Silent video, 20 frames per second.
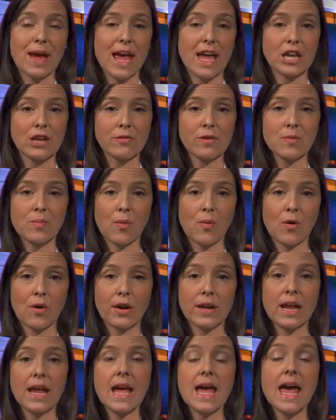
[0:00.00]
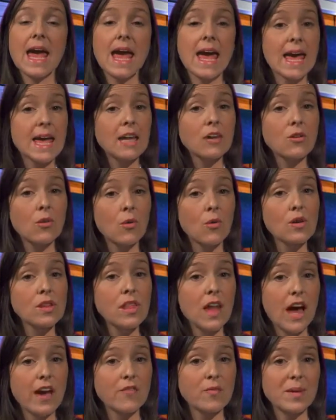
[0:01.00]
annual report and/or
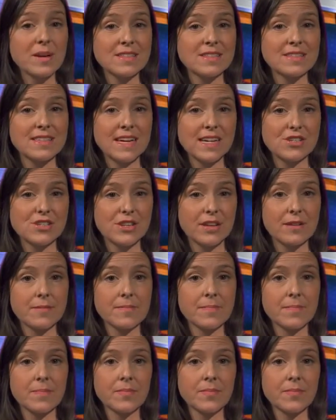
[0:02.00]
live presentation.